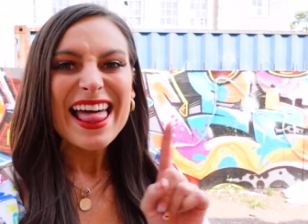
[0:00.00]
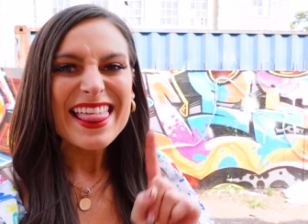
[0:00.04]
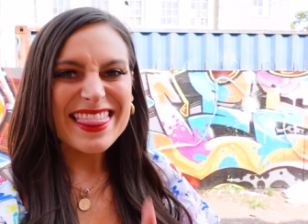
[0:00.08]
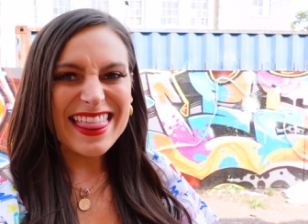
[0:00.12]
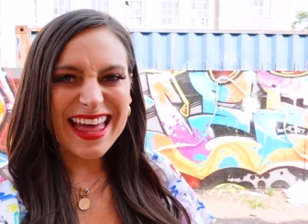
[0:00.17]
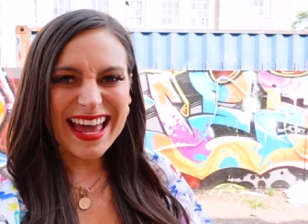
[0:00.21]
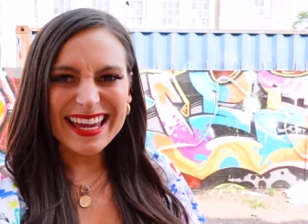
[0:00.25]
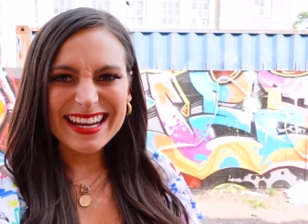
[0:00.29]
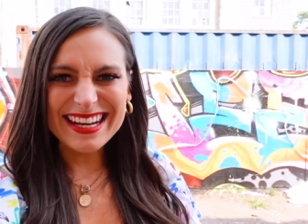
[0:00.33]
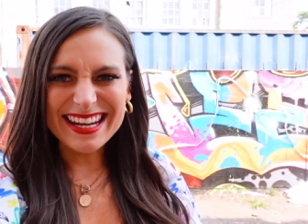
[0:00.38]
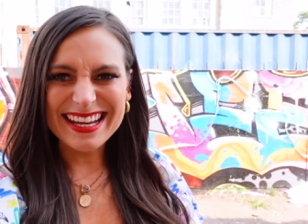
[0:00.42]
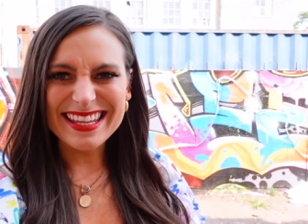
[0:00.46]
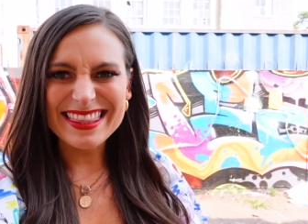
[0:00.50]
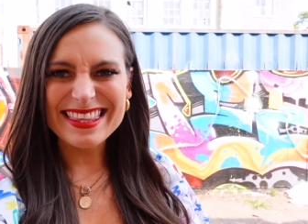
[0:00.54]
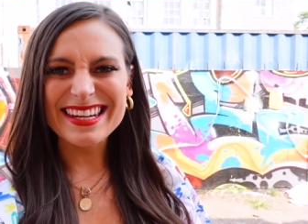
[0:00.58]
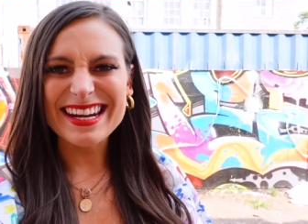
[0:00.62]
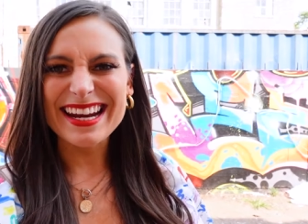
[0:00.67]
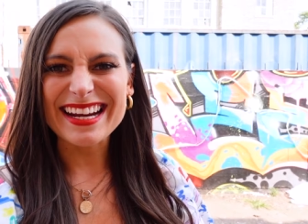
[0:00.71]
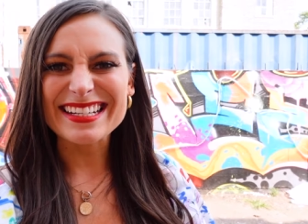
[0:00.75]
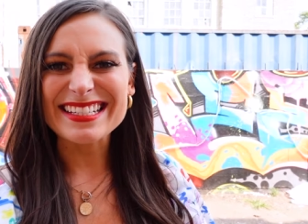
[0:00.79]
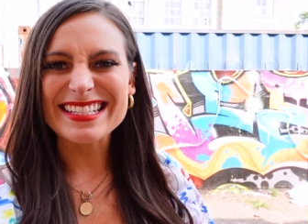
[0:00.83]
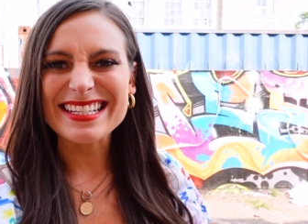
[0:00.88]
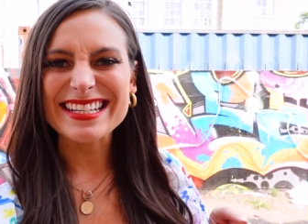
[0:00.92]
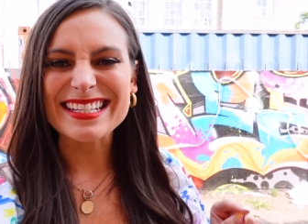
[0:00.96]
Then, in the
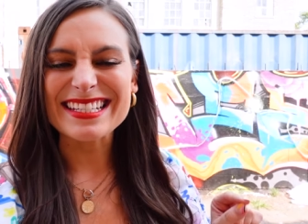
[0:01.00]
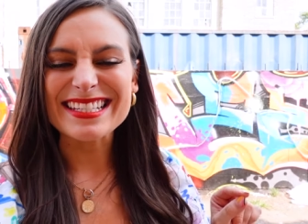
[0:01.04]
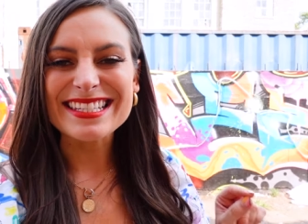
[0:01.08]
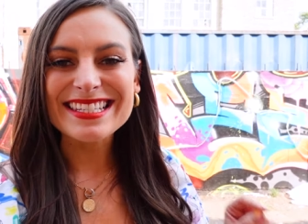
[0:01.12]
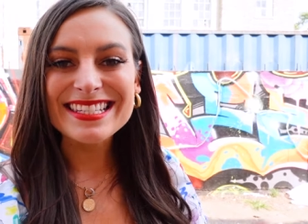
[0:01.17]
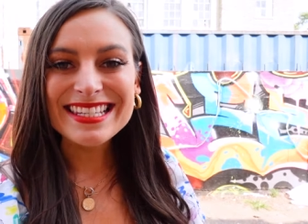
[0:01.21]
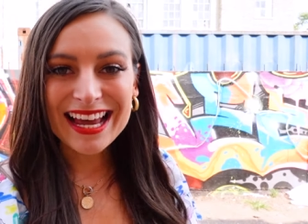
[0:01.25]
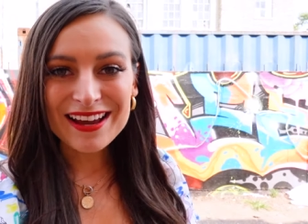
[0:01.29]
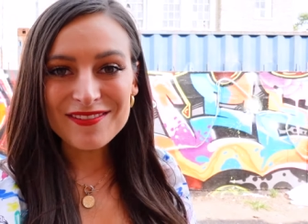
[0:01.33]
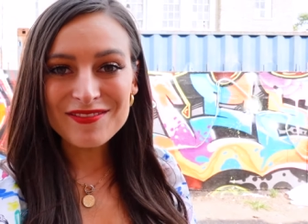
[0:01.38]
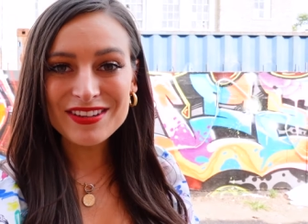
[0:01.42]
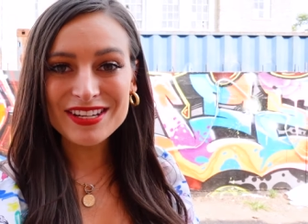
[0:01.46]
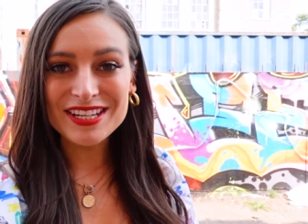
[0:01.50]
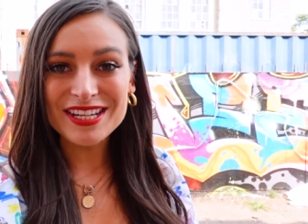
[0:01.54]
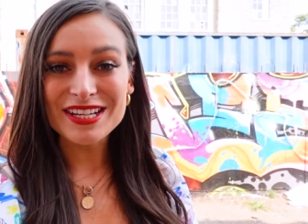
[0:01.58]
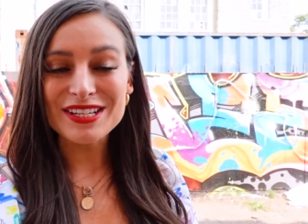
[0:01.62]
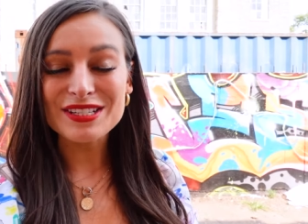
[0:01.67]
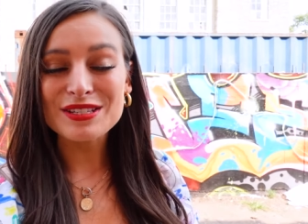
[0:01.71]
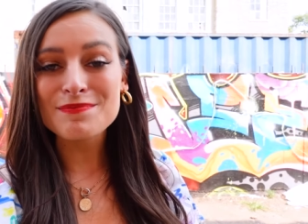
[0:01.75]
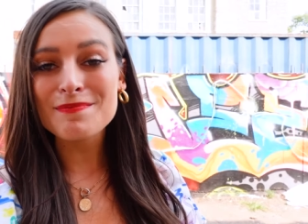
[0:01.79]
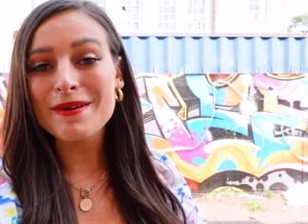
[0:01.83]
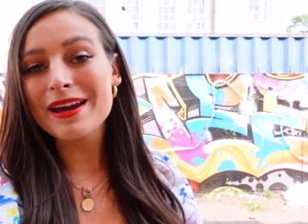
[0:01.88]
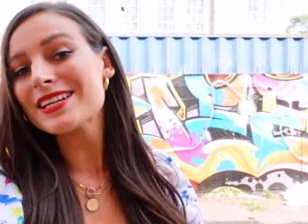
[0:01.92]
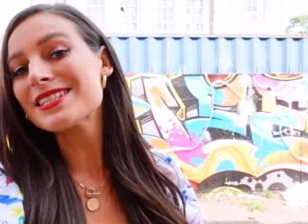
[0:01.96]

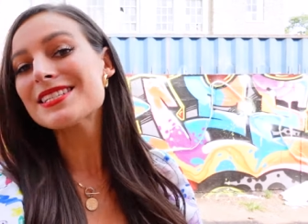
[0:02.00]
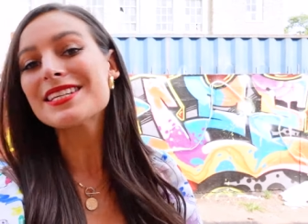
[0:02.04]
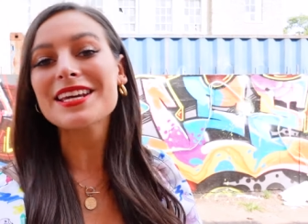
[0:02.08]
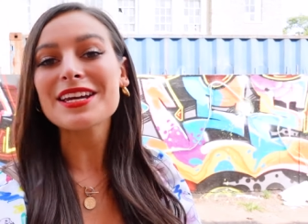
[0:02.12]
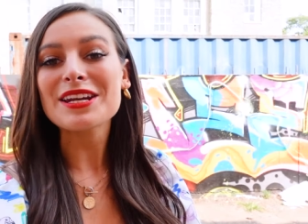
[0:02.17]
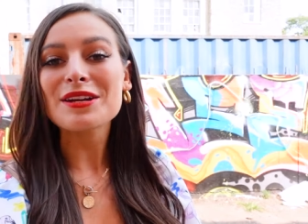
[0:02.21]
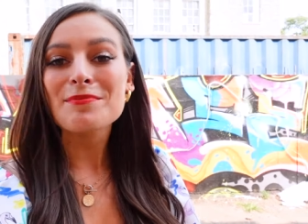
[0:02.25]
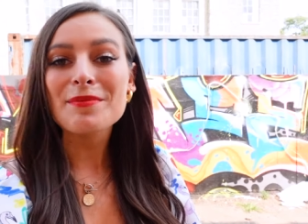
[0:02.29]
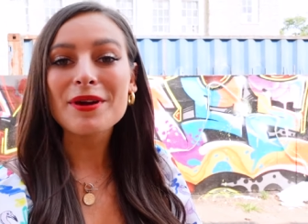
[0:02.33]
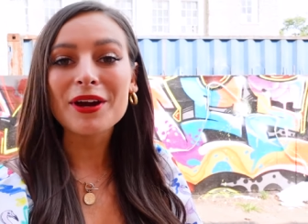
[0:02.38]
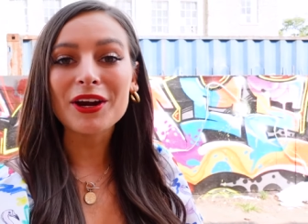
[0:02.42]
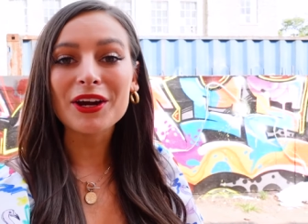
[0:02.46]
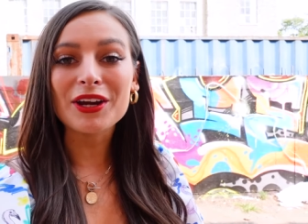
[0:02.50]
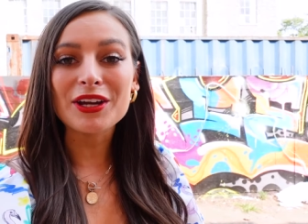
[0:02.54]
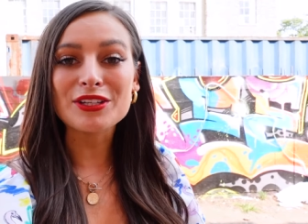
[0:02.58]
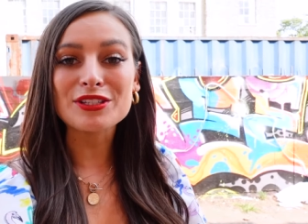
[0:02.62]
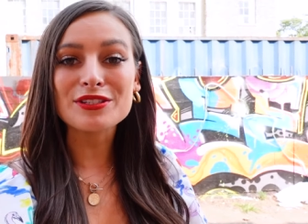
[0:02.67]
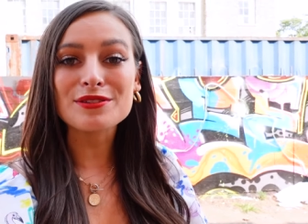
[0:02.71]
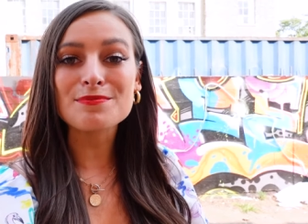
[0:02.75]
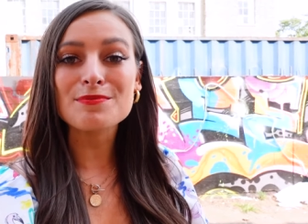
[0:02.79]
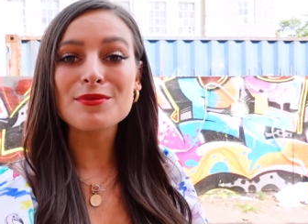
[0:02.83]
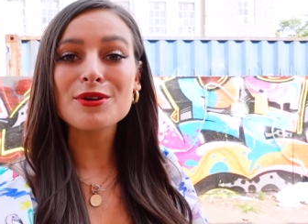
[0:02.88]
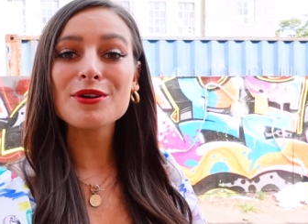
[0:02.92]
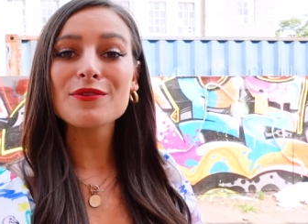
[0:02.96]
1970s, Mexican
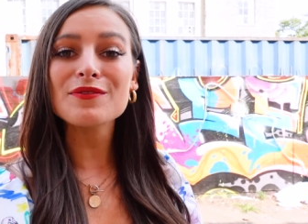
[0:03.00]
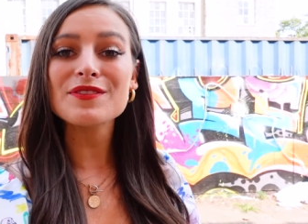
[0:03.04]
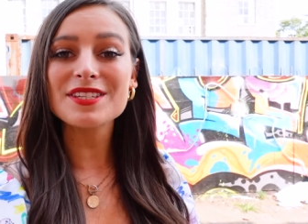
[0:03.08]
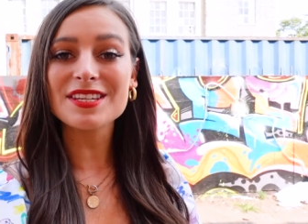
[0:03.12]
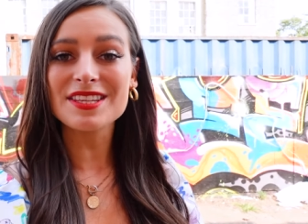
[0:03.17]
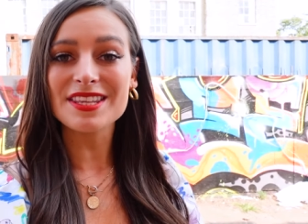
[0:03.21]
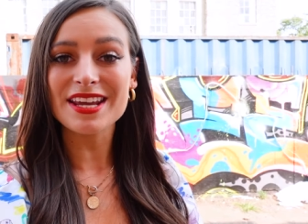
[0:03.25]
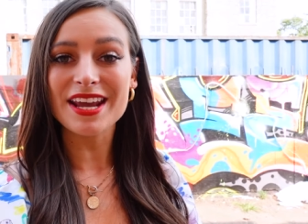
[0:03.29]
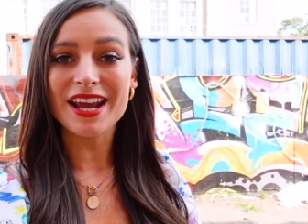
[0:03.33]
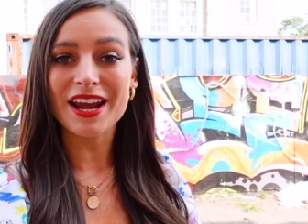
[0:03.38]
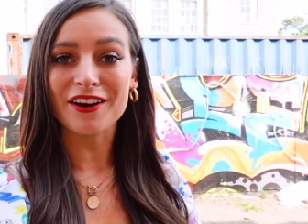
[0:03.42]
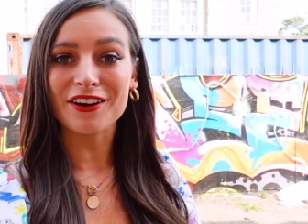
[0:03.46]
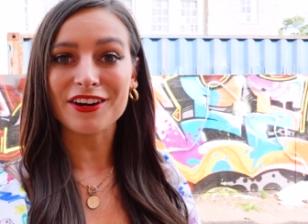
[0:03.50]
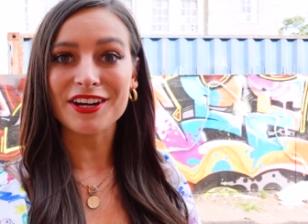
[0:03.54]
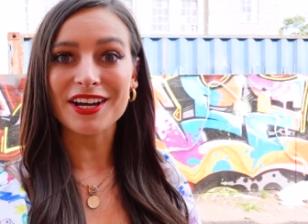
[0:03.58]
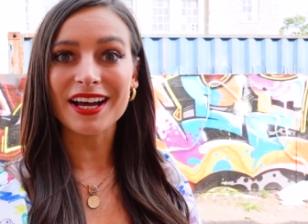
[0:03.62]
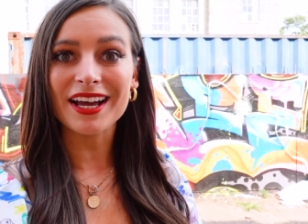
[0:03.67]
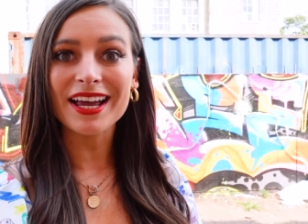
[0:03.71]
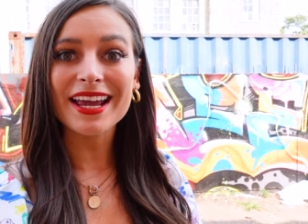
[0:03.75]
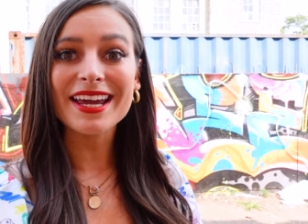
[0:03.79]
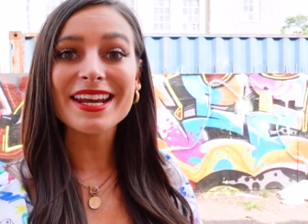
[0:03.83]
Americans moved to the area,